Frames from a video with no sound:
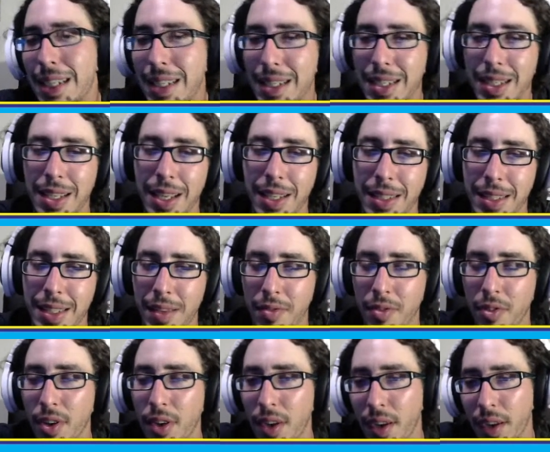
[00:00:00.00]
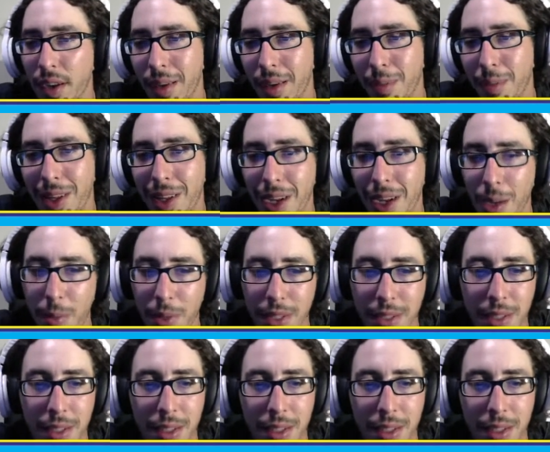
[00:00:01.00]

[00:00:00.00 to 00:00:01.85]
It's got different climates.